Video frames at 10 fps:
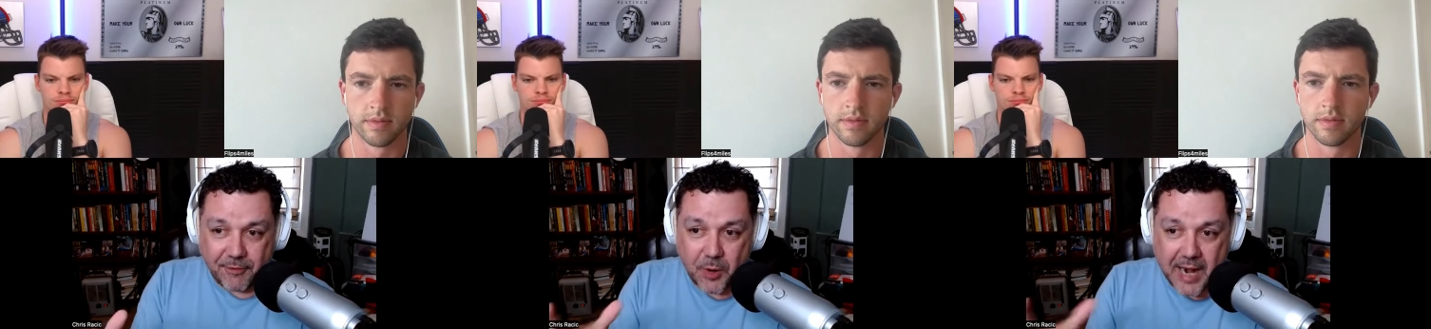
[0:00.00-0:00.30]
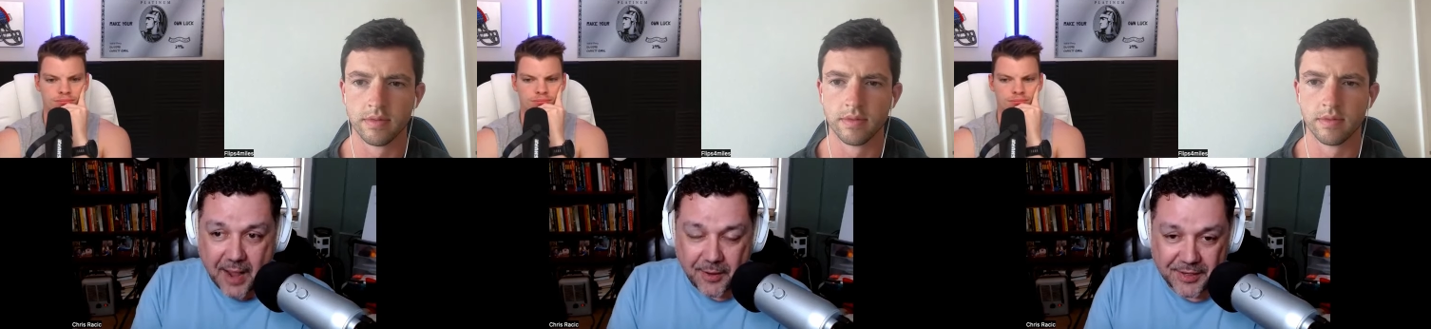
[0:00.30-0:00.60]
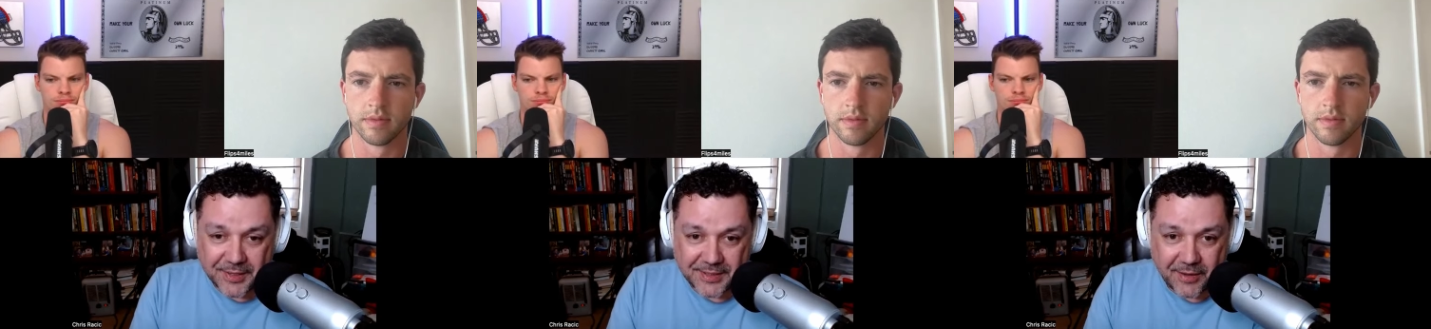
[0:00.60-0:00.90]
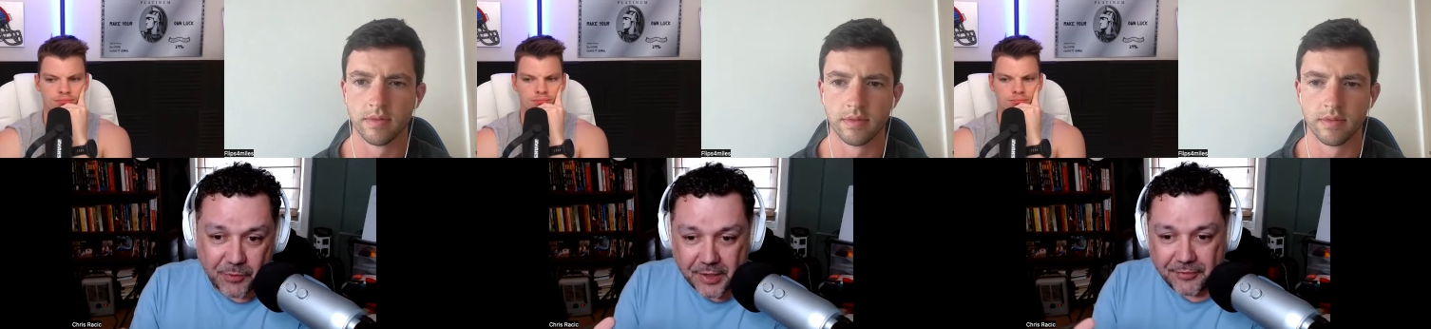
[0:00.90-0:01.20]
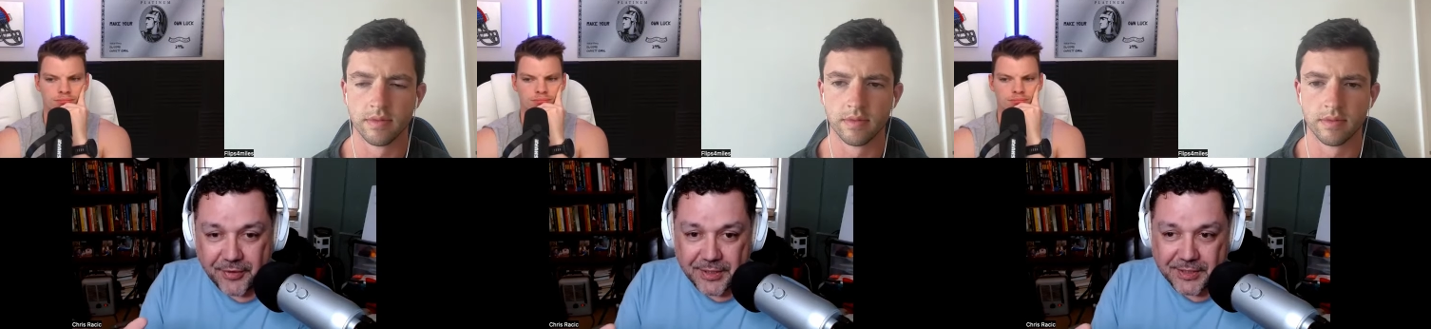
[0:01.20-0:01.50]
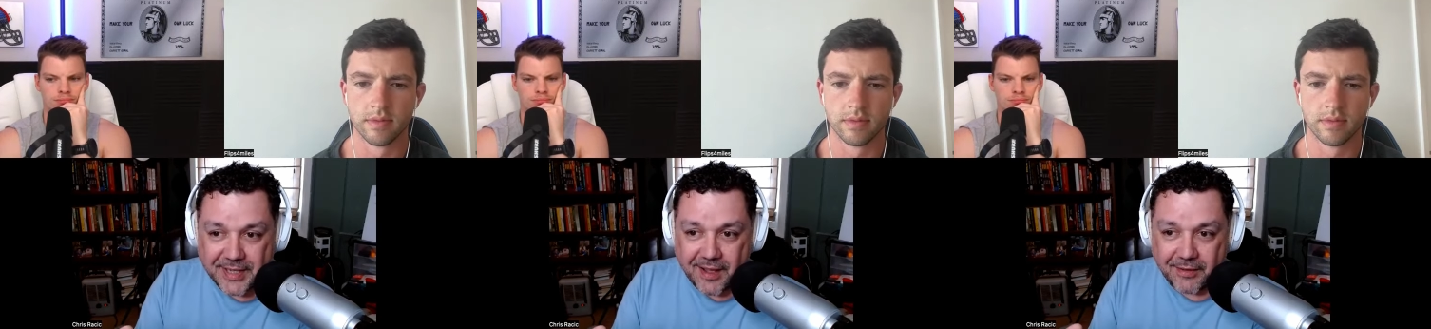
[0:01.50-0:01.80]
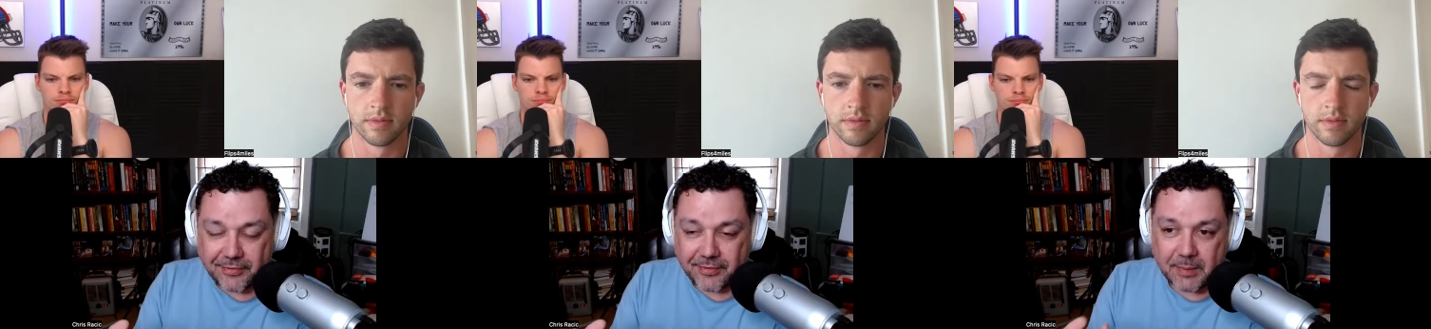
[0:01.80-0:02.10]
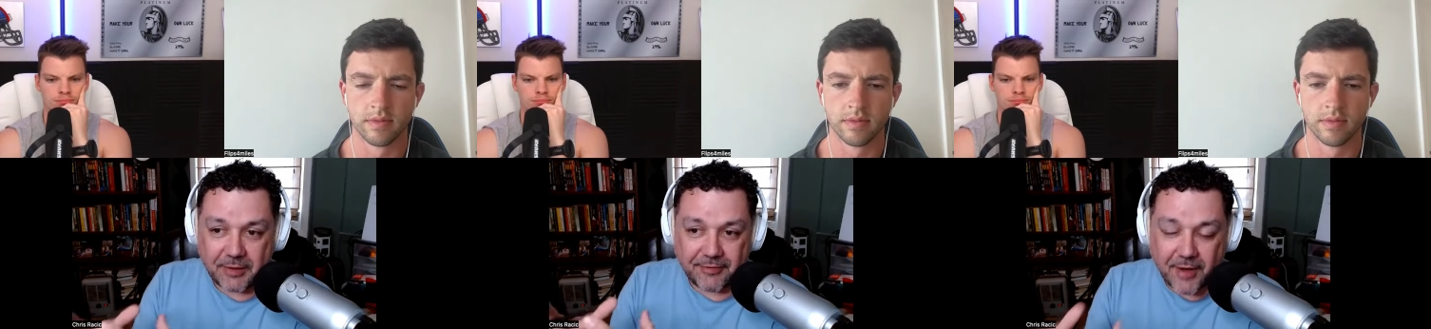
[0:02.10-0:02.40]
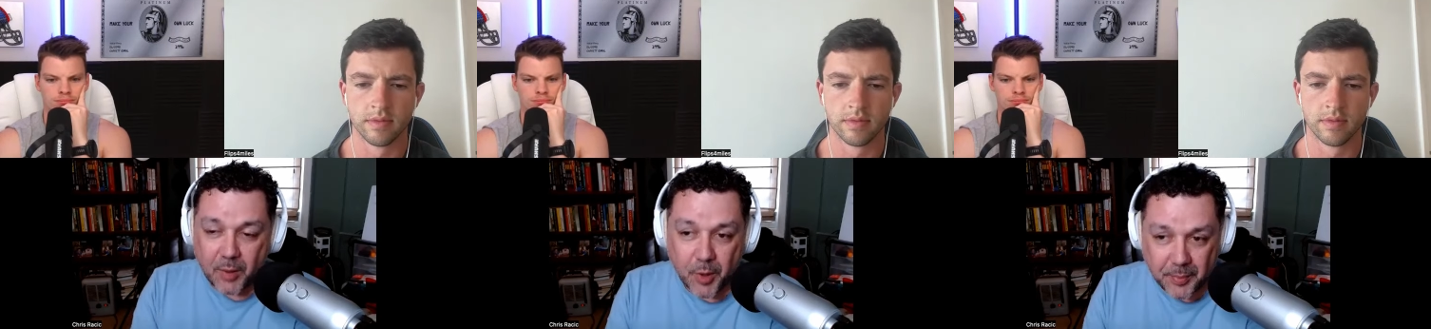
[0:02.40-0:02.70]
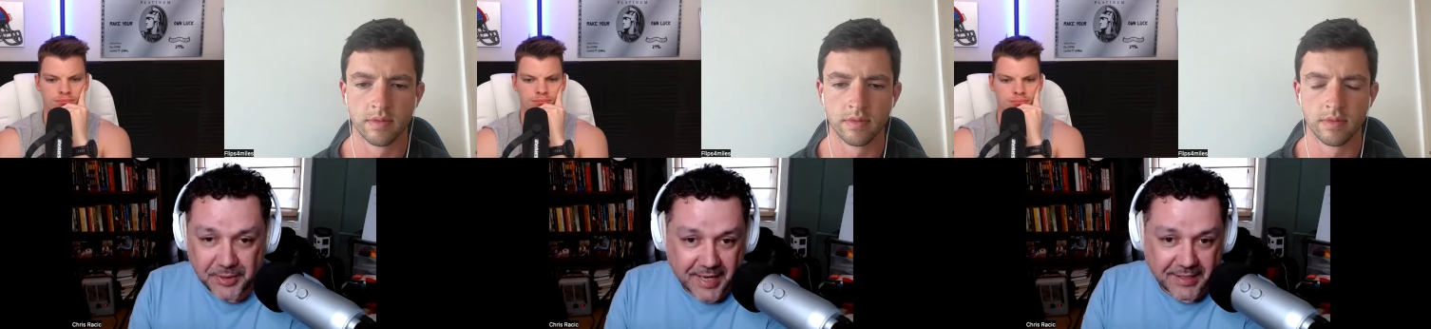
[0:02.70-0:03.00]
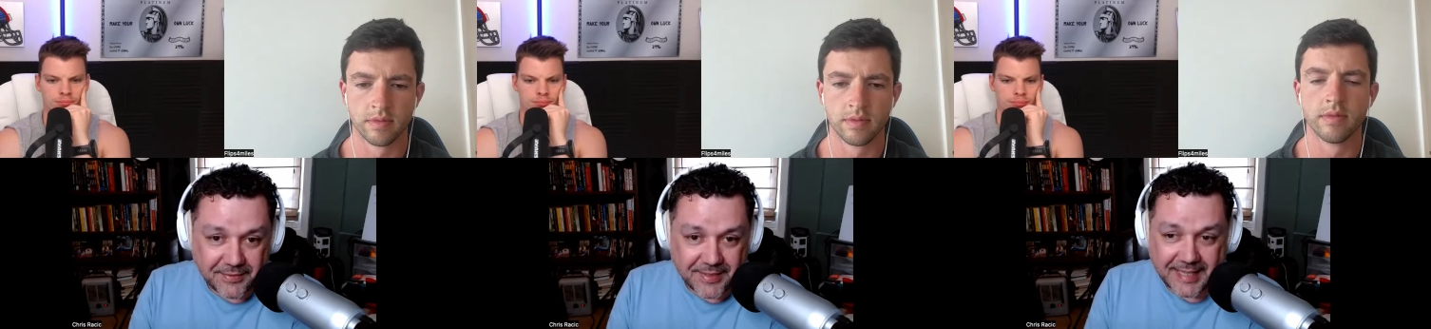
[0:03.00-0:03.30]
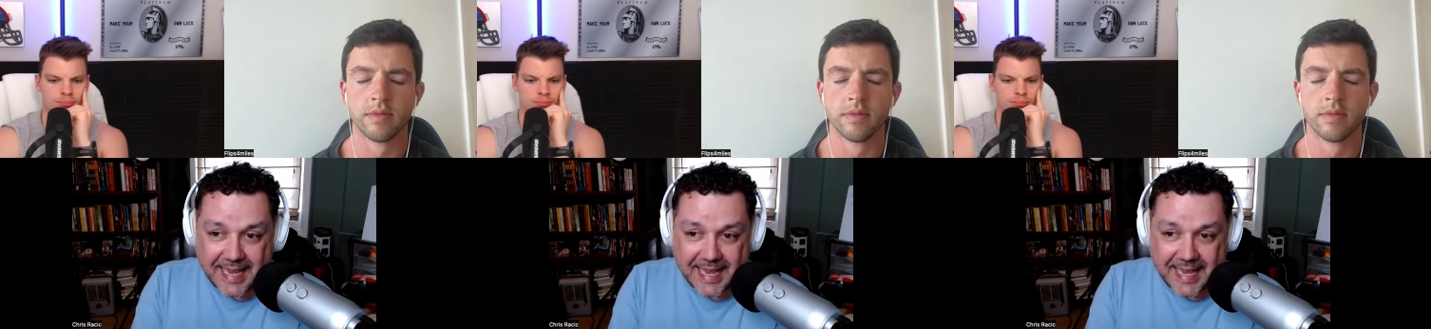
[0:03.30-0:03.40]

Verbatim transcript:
Speaker 1: four hours of working for yourself could be far more productive